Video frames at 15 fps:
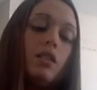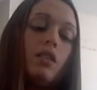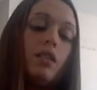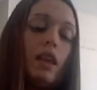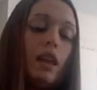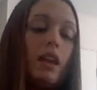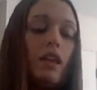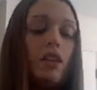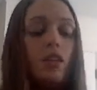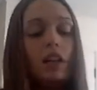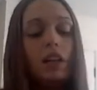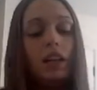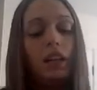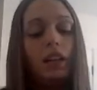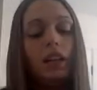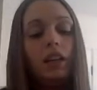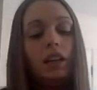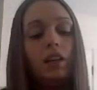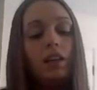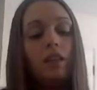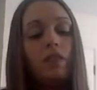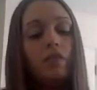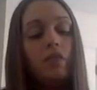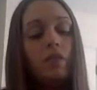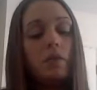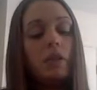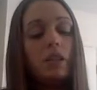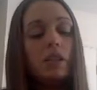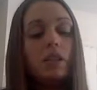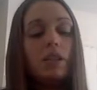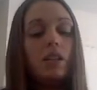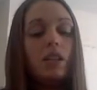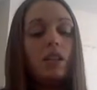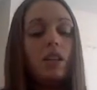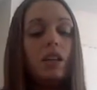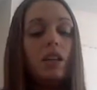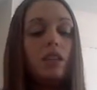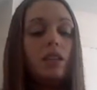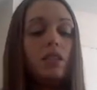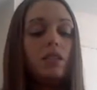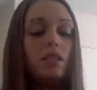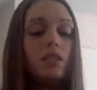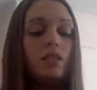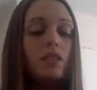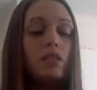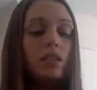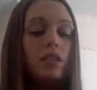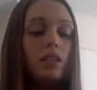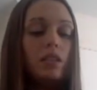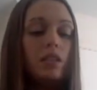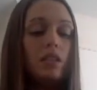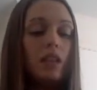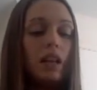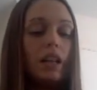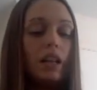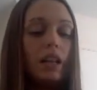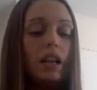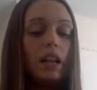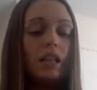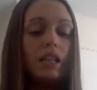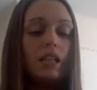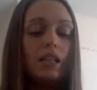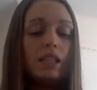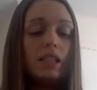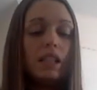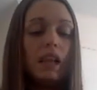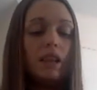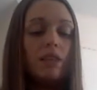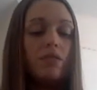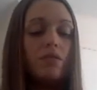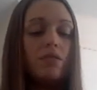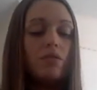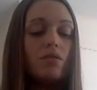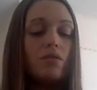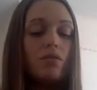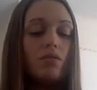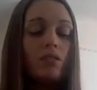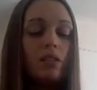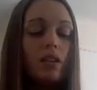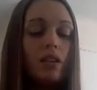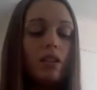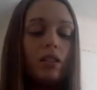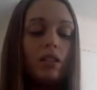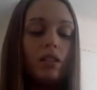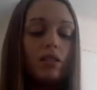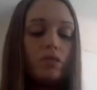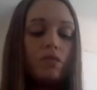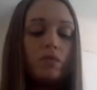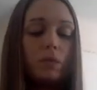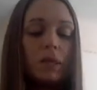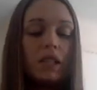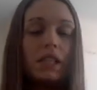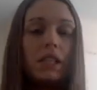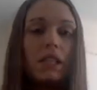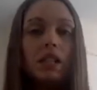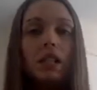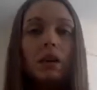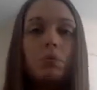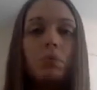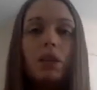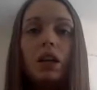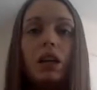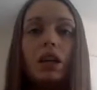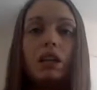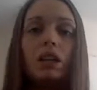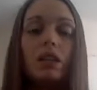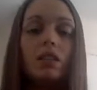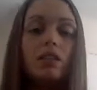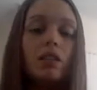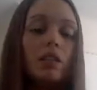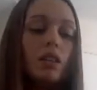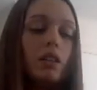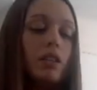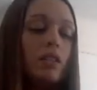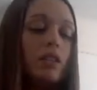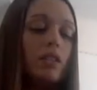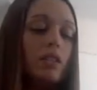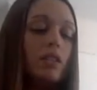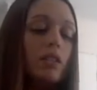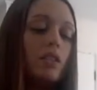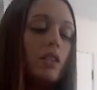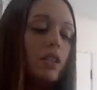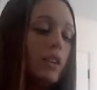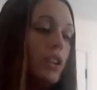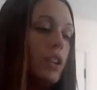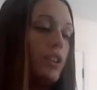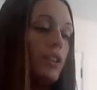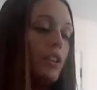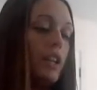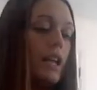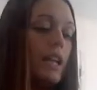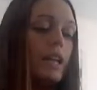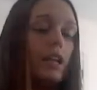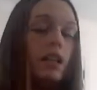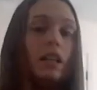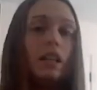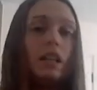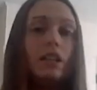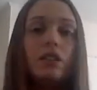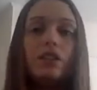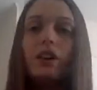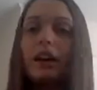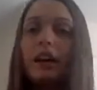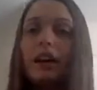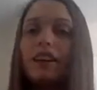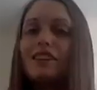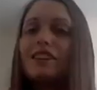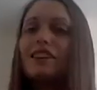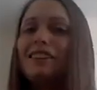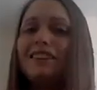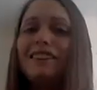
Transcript: think on it, focus on it, let it kind of settle, because you've mixed it up and you kind of irritated it a little, I guess.